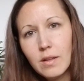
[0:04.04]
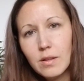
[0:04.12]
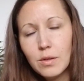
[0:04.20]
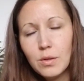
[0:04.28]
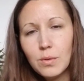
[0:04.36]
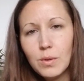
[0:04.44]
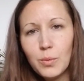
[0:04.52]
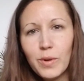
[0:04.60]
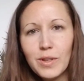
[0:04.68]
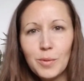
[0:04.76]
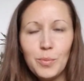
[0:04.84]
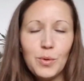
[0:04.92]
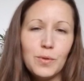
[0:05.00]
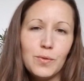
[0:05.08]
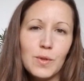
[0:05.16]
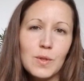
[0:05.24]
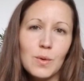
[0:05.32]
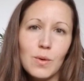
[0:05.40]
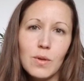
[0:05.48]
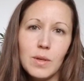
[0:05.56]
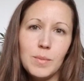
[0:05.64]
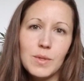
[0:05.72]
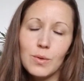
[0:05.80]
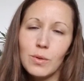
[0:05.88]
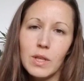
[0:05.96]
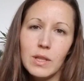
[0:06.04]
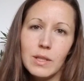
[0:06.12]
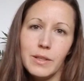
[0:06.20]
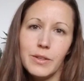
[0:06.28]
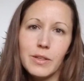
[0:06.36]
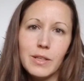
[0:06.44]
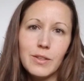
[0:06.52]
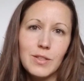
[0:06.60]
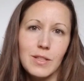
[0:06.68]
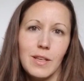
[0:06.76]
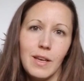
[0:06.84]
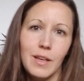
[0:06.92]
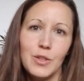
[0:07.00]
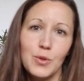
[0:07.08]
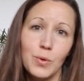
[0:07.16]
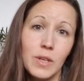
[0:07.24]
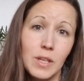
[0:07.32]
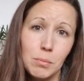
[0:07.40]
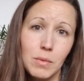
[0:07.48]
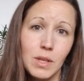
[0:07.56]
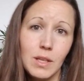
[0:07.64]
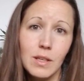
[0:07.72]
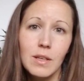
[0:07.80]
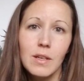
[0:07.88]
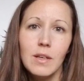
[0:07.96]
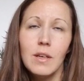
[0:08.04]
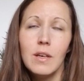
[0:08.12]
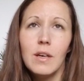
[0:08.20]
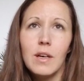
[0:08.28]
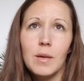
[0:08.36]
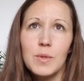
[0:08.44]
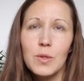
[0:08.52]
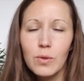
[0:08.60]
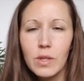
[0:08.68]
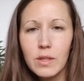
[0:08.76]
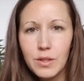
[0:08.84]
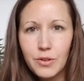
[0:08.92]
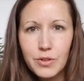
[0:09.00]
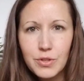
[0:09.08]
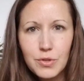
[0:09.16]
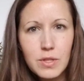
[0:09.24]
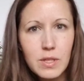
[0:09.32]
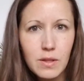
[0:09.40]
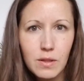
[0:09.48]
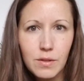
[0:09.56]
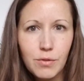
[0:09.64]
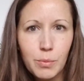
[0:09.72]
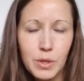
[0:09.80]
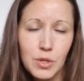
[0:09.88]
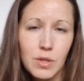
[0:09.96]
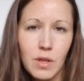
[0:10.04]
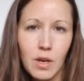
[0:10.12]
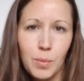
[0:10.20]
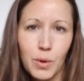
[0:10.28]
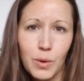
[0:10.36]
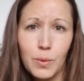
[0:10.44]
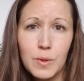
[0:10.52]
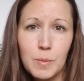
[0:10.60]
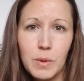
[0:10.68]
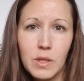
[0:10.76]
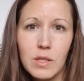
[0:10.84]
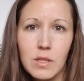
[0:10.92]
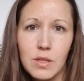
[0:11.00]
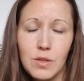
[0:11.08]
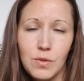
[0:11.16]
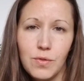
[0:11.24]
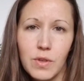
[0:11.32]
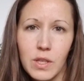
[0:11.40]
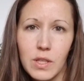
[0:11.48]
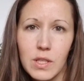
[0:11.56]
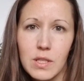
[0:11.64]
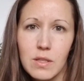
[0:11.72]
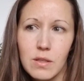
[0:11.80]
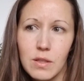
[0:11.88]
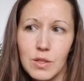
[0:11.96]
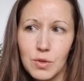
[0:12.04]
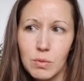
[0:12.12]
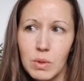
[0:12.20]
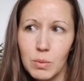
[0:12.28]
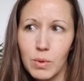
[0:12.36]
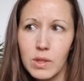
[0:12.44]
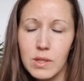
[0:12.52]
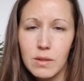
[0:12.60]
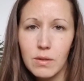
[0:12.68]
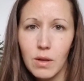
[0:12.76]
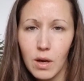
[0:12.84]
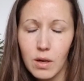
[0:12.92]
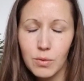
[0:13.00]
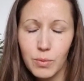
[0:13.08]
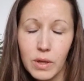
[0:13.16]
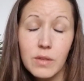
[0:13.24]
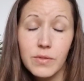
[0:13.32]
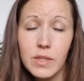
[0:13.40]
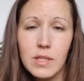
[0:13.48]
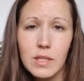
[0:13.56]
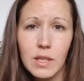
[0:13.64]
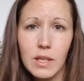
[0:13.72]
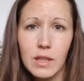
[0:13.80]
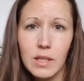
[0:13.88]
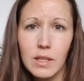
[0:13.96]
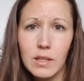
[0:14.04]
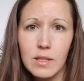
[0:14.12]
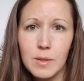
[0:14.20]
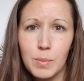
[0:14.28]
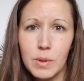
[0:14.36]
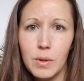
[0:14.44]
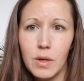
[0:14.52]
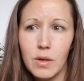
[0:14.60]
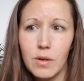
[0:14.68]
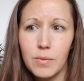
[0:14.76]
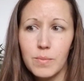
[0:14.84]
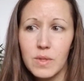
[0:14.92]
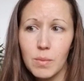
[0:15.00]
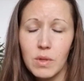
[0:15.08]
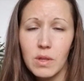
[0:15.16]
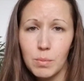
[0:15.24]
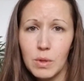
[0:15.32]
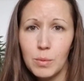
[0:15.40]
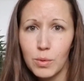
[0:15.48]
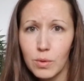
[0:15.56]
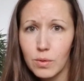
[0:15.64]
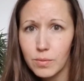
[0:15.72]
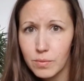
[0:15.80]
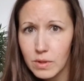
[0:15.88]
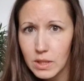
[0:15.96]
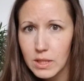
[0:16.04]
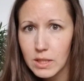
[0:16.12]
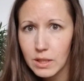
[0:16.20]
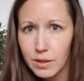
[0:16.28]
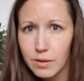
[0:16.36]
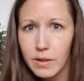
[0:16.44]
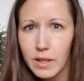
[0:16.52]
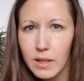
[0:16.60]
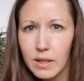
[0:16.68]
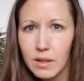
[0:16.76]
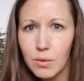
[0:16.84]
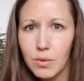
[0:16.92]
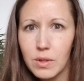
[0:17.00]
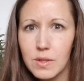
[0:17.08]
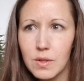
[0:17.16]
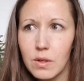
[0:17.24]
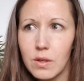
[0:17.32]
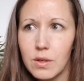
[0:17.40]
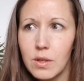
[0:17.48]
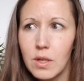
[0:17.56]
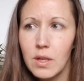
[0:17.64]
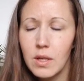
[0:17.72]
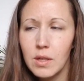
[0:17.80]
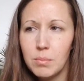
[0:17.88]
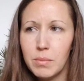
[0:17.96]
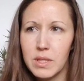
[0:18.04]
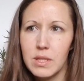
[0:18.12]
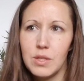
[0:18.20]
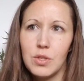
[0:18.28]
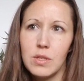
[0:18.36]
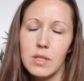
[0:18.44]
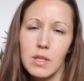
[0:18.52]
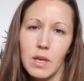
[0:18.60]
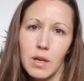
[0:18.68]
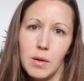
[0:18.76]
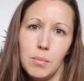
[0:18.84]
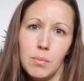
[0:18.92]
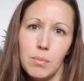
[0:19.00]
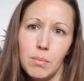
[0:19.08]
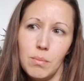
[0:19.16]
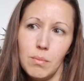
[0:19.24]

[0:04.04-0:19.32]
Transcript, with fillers: Hello and welcome, beautiful soul. I'm so glad that you're here today joining me. I'm so glad that you're interested in the information that I post because I do find it's extremely uh, relevant and I think it's um, something that people need to hear right now. These are messages that I'm